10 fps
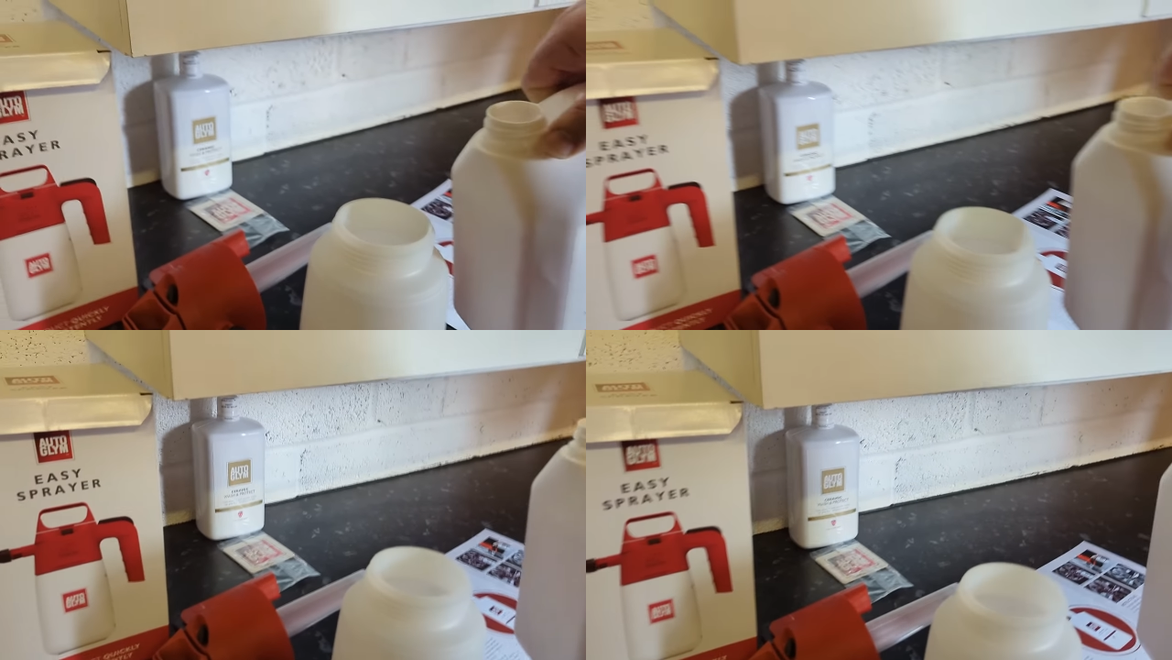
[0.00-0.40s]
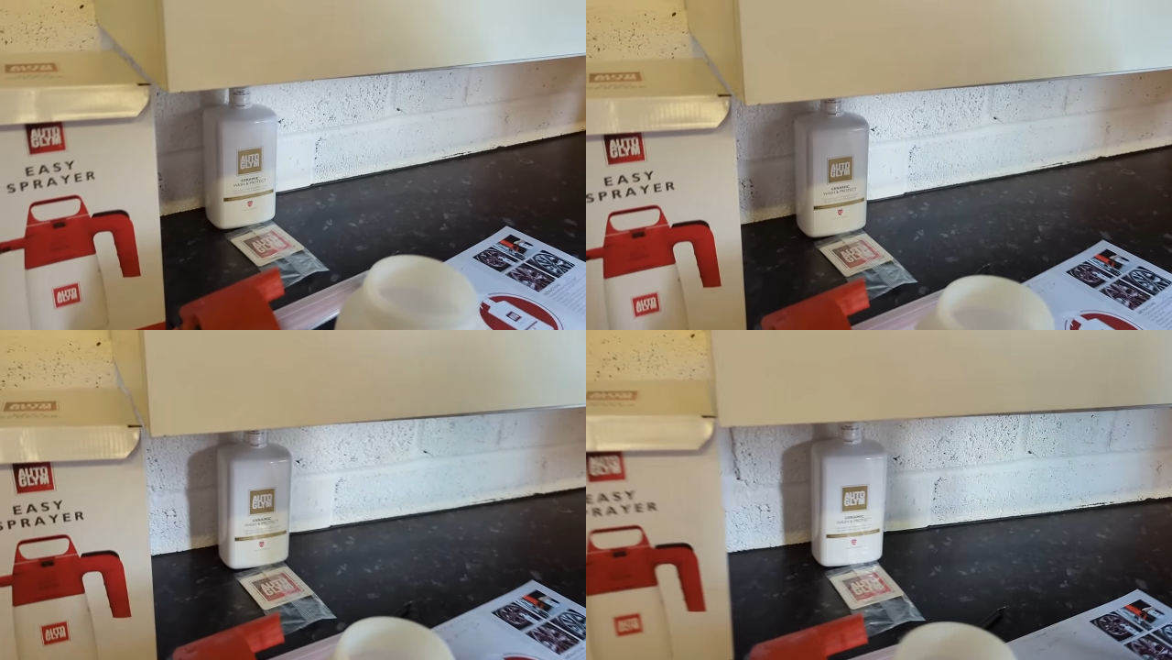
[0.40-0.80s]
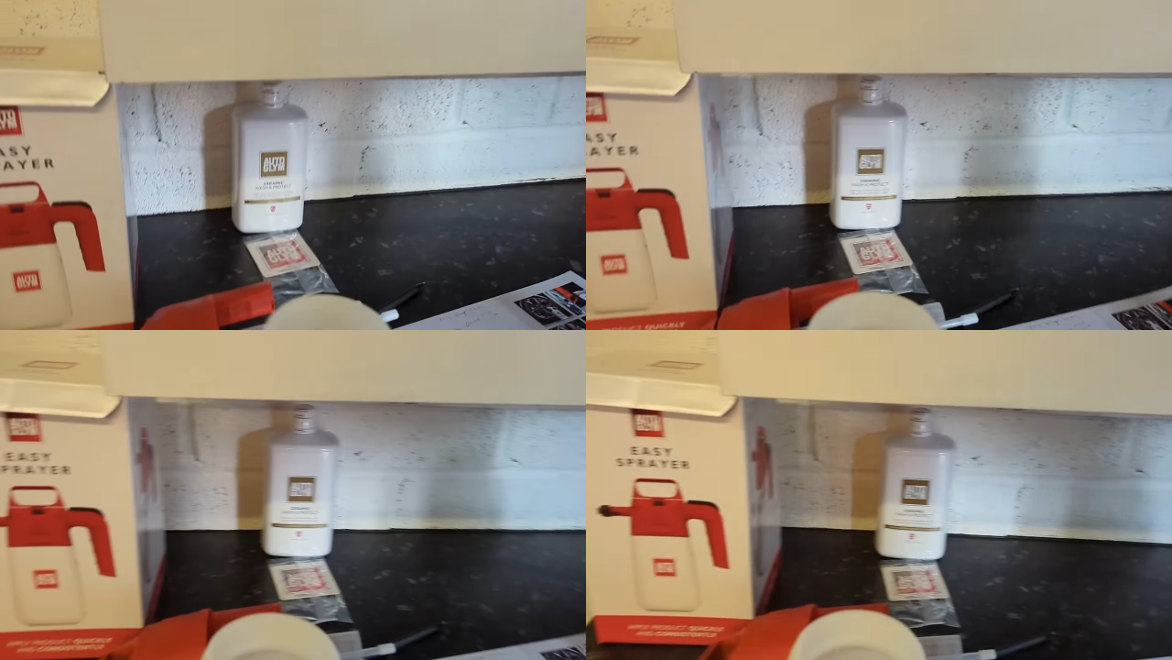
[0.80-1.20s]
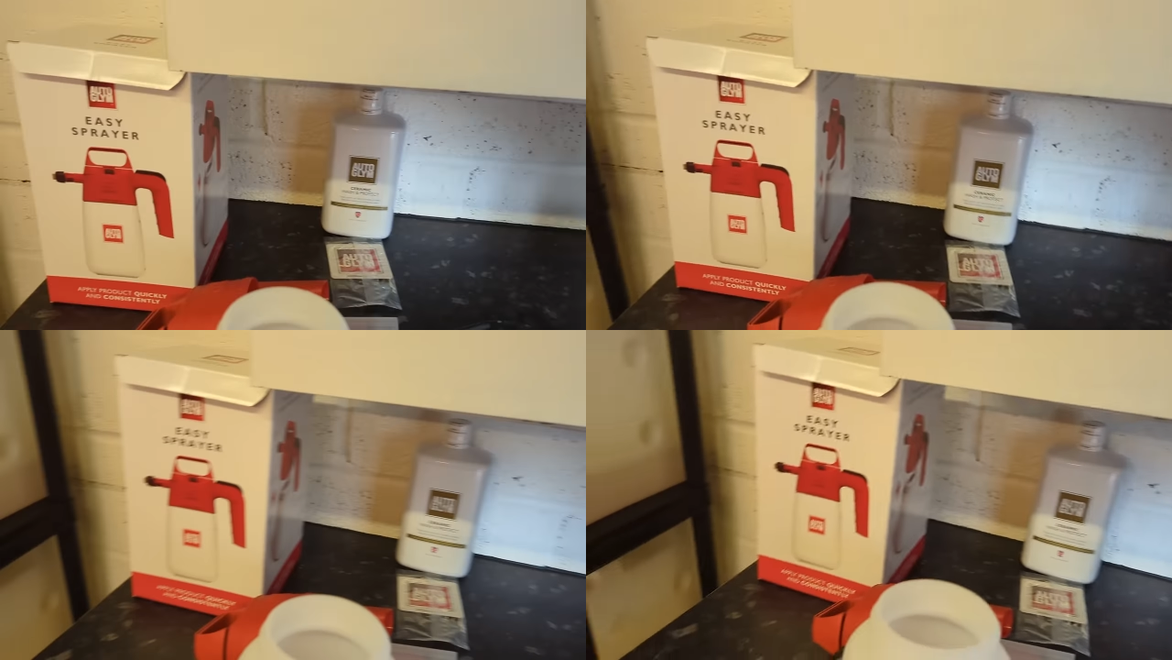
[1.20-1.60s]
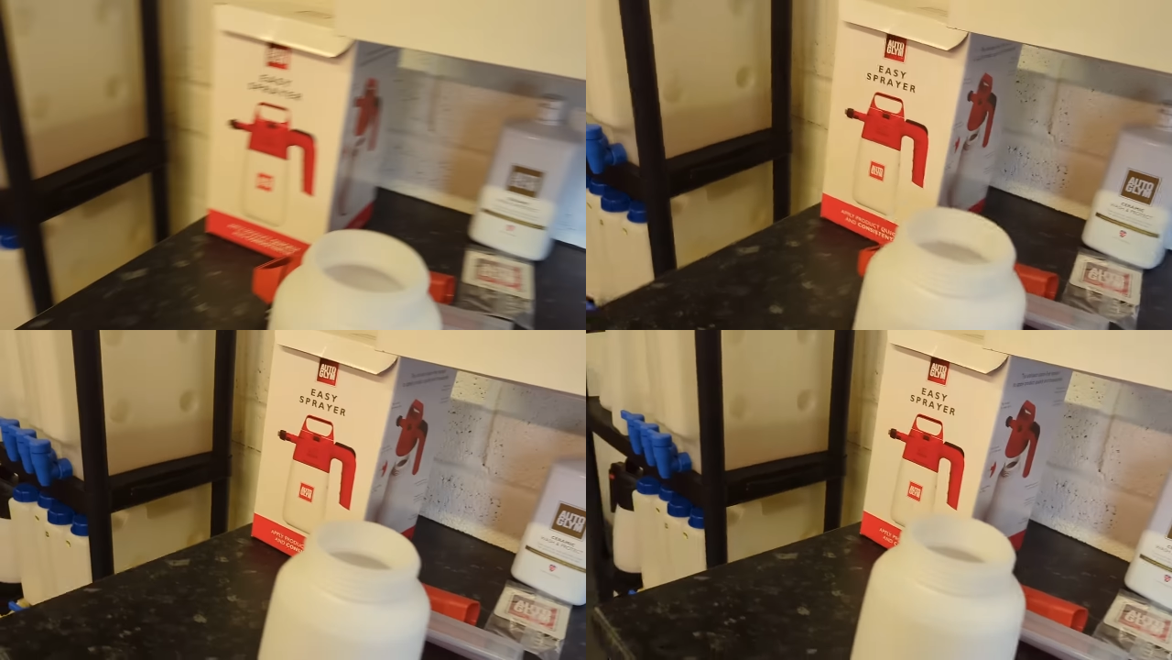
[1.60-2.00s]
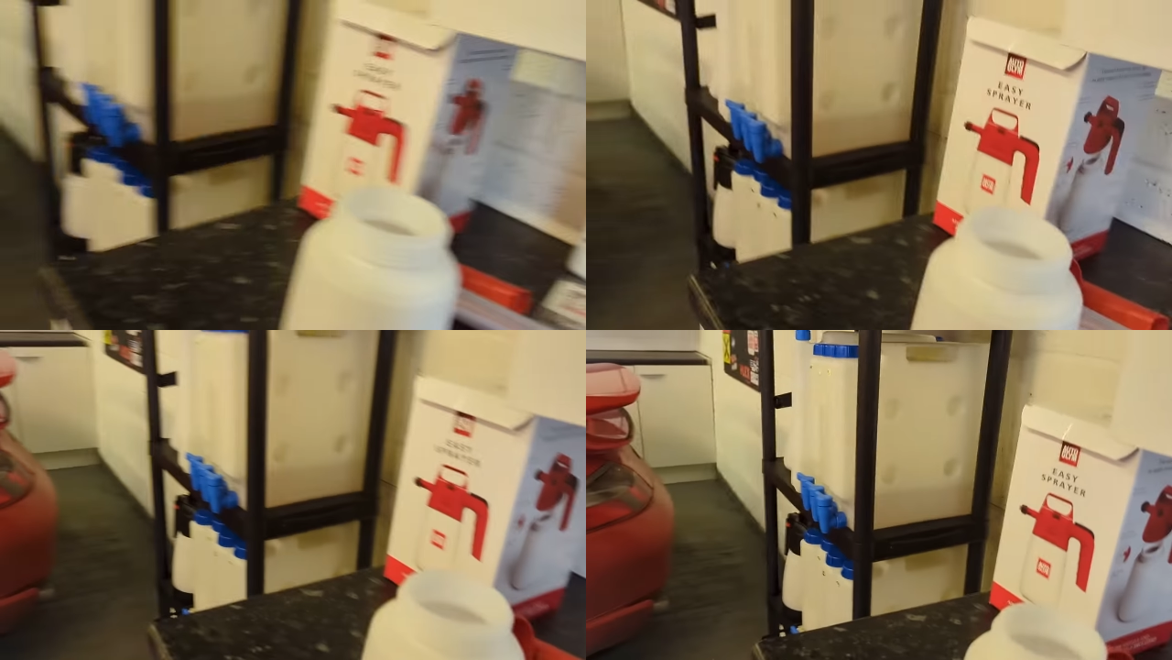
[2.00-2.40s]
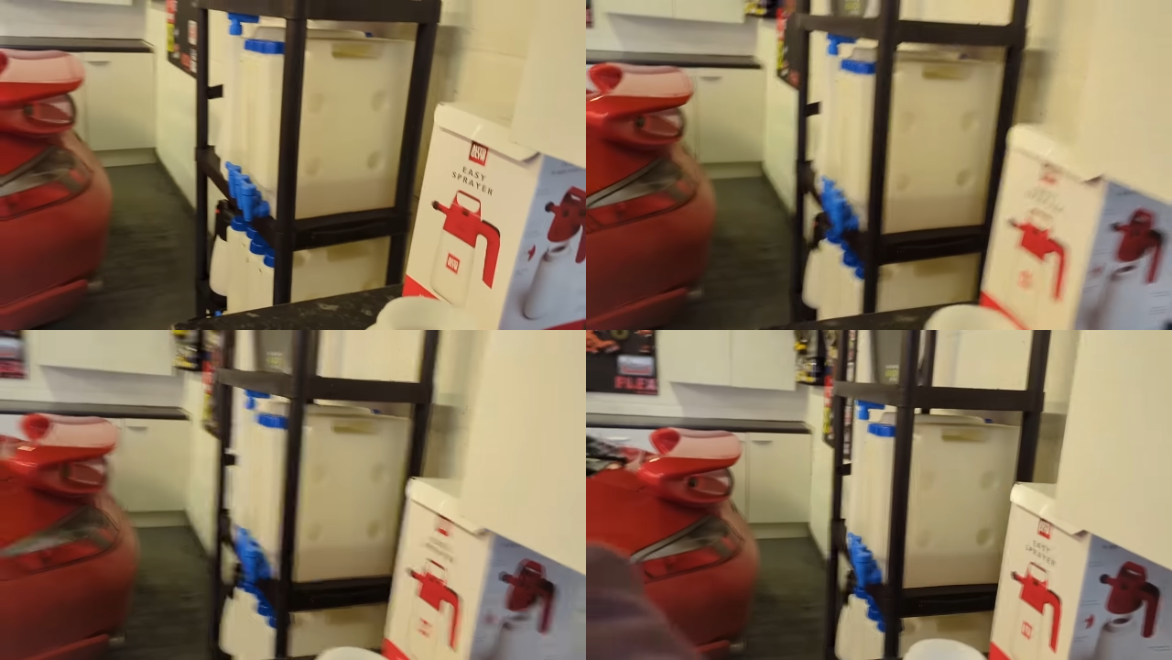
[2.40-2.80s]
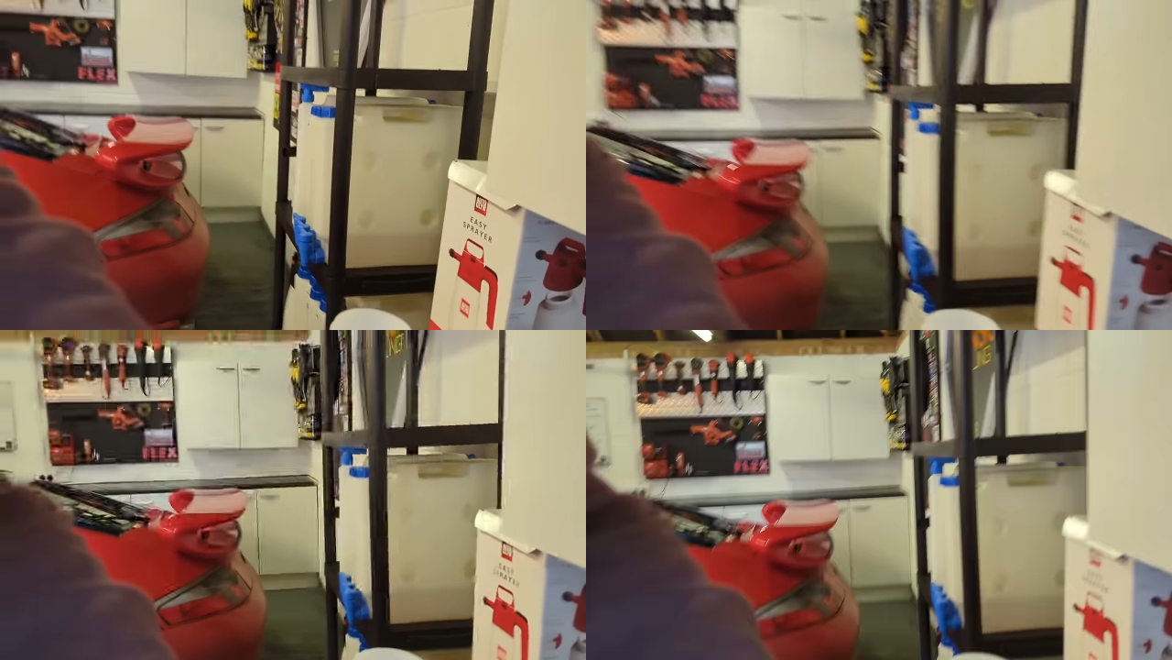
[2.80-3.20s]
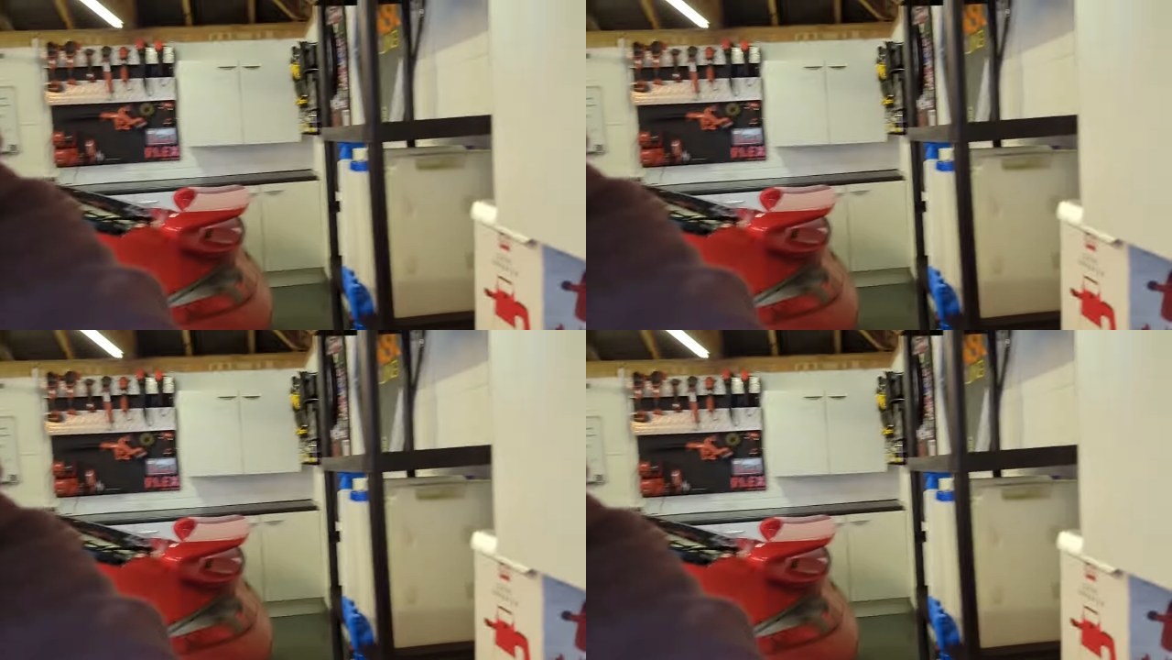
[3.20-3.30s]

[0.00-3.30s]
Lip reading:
No face is visible, so there are no lips to read.